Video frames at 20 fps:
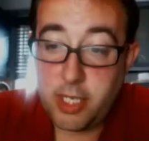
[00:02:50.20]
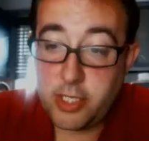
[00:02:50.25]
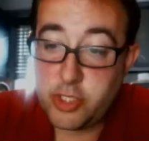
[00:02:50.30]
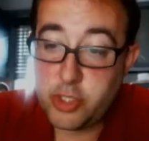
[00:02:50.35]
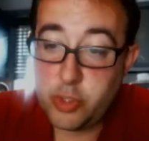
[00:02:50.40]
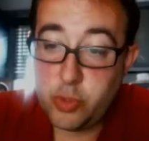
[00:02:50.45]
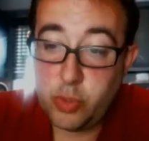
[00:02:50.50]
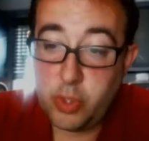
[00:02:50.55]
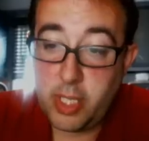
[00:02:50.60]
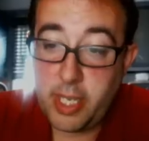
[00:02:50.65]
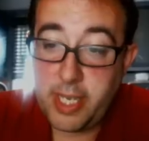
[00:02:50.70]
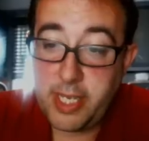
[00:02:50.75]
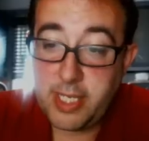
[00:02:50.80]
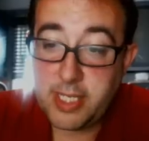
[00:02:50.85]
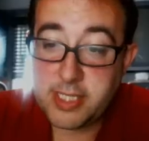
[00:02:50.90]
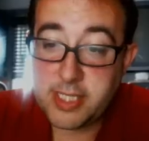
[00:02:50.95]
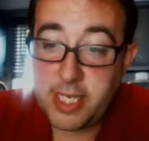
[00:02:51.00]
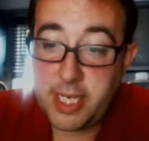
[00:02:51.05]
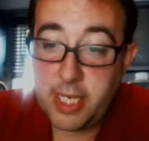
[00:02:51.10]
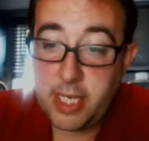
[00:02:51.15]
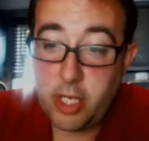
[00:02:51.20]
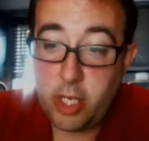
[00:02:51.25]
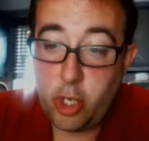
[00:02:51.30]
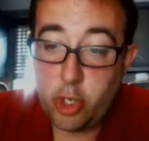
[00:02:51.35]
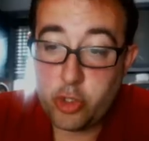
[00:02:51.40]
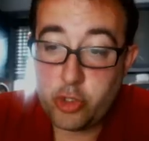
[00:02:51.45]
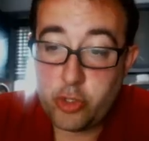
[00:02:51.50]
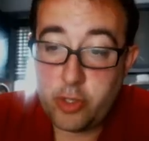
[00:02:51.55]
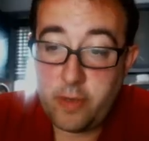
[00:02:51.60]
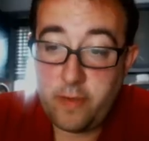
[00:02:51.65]
2 likes, and
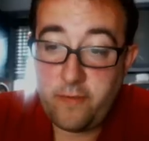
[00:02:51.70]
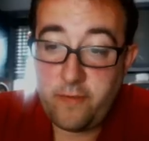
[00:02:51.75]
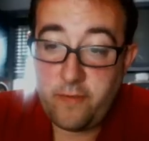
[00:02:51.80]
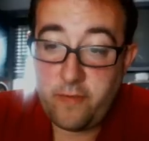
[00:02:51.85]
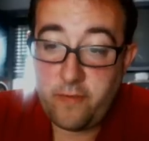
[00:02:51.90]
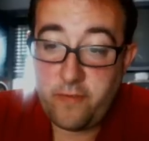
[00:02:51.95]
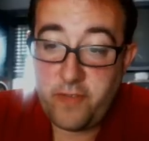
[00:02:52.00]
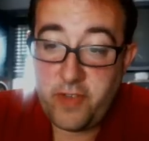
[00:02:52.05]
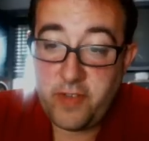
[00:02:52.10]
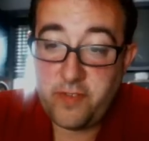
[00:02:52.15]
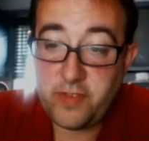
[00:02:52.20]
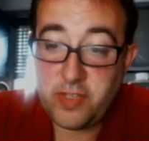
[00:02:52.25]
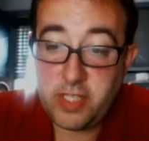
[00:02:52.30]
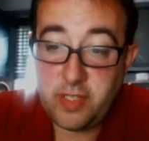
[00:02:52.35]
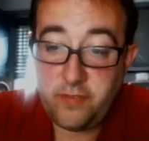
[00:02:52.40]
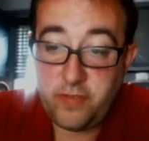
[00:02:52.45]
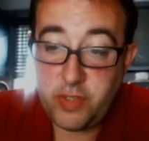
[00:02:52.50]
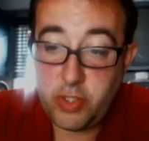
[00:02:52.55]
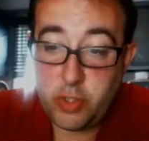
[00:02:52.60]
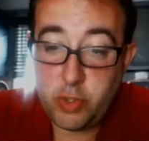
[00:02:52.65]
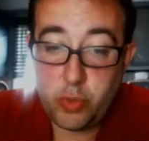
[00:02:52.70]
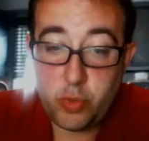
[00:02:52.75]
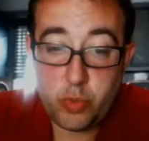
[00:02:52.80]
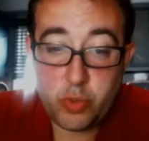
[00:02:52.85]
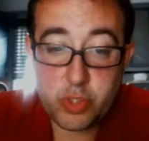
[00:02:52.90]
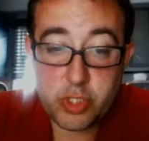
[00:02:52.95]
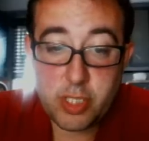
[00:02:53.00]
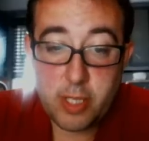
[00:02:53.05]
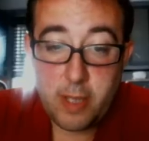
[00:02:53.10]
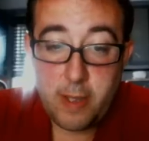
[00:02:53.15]
150
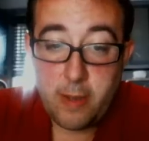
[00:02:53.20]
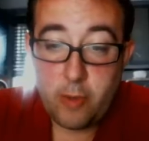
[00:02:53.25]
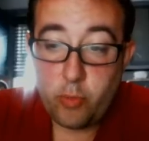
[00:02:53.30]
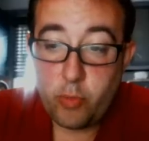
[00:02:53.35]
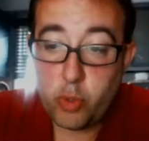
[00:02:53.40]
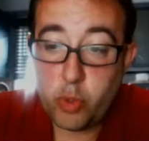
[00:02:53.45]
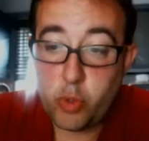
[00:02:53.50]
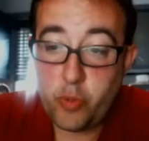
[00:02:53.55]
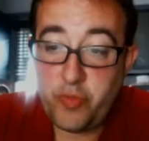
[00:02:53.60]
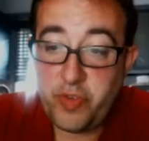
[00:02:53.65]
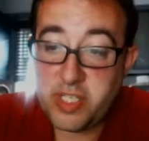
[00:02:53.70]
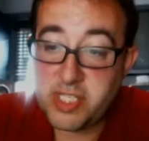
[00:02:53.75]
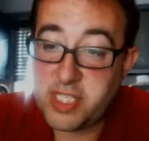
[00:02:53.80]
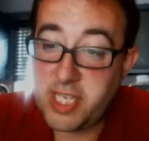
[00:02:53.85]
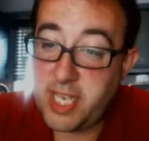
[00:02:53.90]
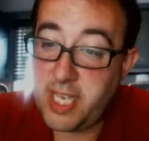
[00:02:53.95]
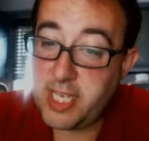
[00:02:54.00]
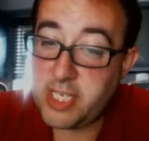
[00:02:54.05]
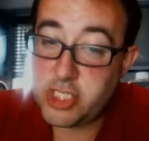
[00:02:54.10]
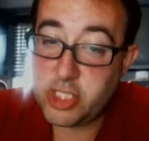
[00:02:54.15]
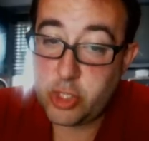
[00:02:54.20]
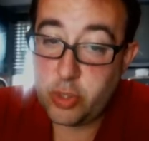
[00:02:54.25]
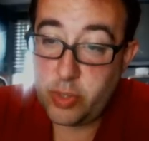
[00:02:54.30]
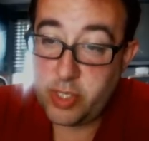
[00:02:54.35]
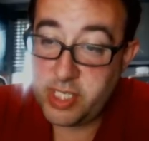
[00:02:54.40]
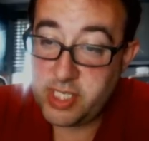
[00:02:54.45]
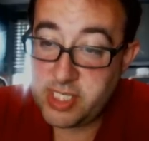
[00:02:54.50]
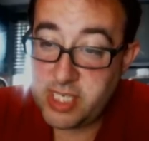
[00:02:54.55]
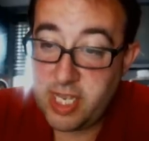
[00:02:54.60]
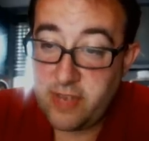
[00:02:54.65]
views. Real Hoovians cast
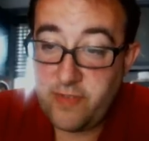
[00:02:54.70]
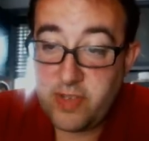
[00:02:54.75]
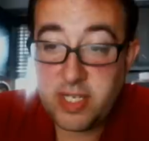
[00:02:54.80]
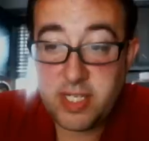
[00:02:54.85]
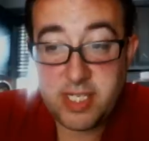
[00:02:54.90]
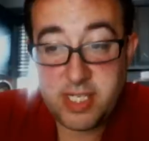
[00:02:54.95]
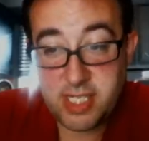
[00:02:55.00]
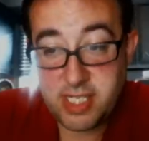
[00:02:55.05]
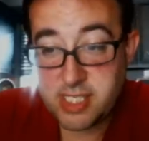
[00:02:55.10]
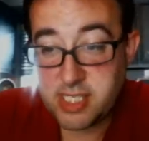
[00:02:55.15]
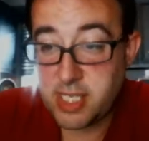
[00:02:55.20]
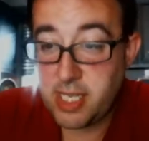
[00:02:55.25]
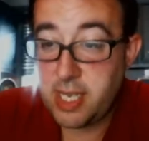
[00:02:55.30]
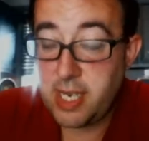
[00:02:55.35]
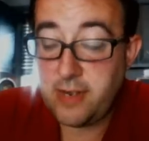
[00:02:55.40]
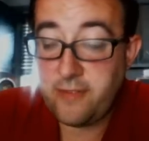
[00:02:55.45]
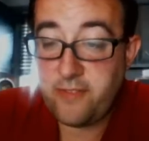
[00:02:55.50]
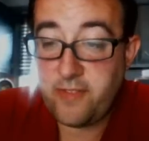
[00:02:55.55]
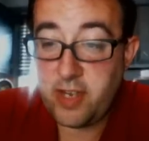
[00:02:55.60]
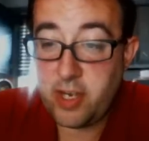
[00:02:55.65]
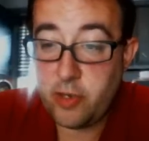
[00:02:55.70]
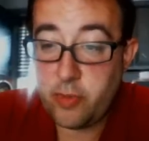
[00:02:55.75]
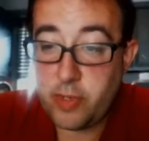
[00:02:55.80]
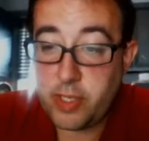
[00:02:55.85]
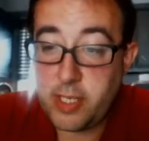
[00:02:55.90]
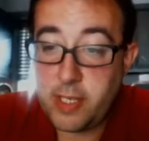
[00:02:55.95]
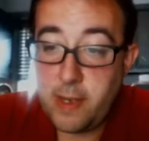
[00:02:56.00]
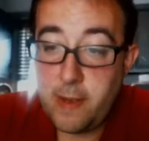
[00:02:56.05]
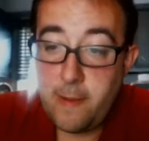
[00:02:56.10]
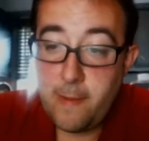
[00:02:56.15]
37, dislike
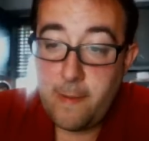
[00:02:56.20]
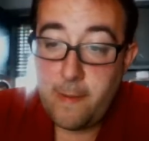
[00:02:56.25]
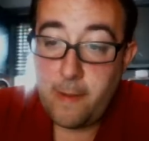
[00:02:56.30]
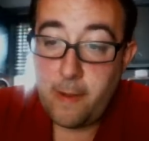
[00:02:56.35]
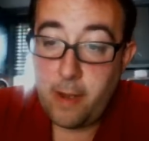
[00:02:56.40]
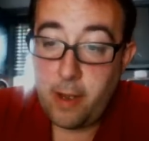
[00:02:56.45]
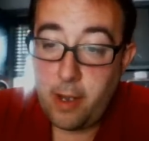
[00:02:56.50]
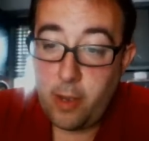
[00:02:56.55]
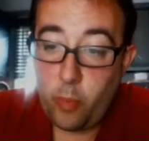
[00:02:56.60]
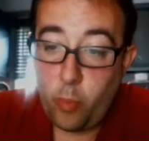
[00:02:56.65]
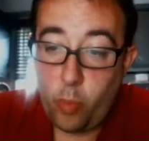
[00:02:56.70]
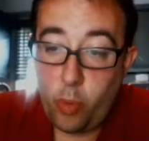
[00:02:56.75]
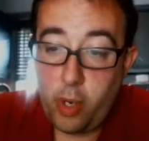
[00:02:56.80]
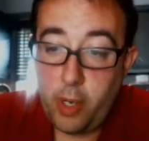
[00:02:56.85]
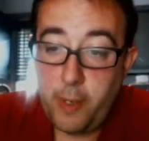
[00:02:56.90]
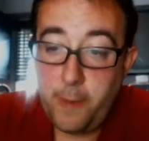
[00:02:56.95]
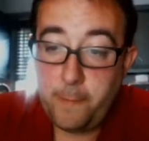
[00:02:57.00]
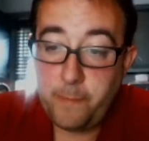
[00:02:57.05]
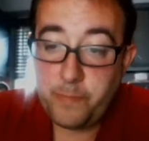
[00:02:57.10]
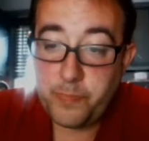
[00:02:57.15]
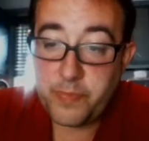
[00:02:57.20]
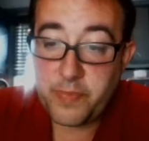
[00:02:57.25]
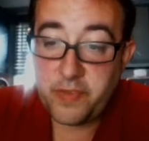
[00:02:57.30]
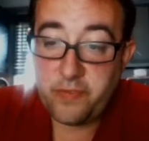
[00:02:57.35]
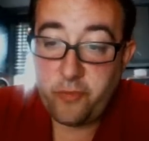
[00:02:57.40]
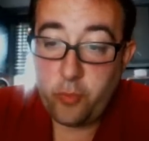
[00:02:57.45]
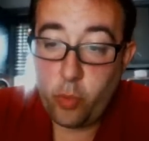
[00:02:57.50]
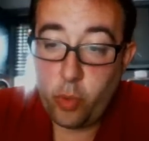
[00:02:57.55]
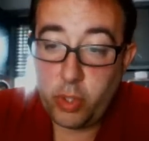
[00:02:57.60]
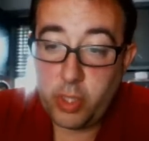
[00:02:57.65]
fairy, 4
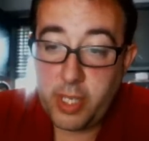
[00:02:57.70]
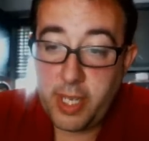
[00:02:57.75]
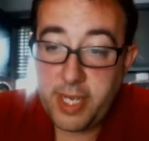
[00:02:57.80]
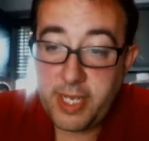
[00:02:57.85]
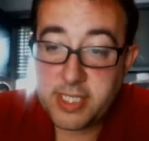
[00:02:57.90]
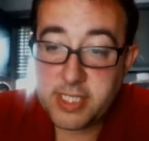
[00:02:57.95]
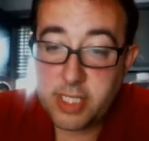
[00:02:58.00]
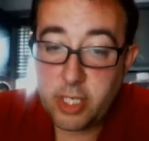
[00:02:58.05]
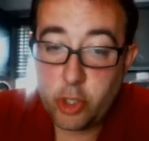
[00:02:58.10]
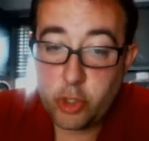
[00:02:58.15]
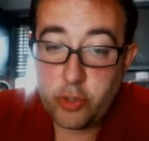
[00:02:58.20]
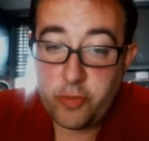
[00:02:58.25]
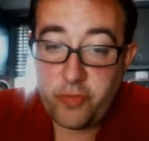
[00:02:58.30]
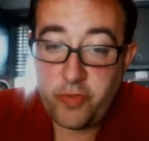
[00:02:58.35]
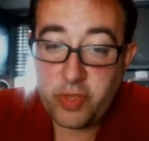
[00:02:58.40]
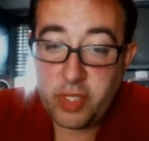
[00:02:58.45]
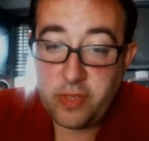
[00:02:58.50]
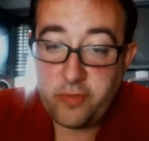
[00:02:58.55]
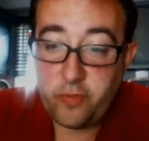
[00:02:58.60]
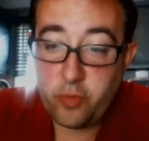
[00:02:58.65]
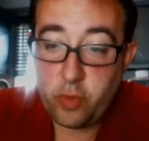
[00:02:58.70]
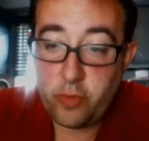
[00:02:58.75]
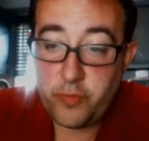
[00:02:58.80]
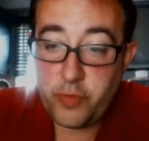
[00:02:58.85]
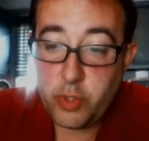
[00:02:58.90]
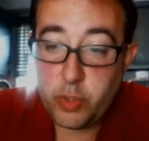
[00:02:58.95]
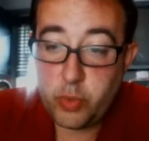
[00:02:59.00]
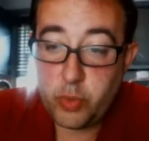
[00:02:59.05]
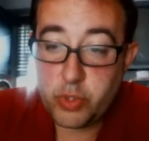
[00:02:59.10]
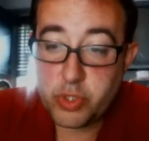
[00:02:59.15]
likes, 154
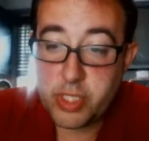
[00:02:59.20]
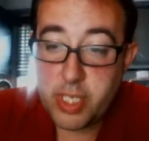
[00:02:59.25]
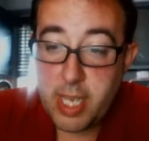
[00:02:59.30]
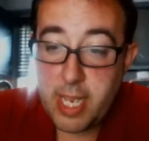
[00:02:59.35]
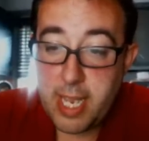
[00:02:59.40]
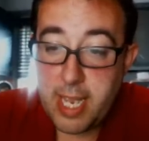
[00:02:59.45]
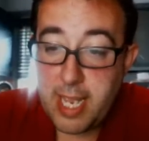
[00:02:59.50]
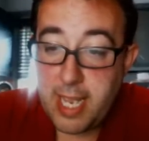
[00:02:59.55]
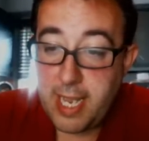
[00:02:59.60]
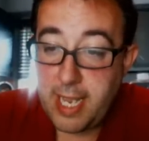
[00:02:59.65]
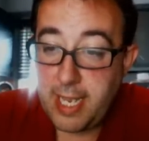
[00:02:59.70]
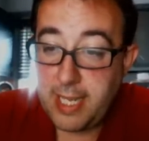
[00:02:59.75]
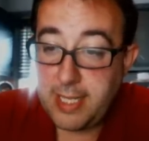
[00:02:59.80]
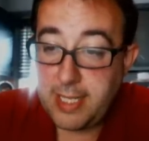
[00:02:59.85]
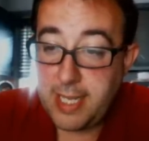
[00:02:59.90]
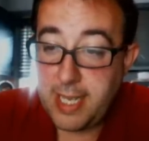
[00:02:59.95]
views. And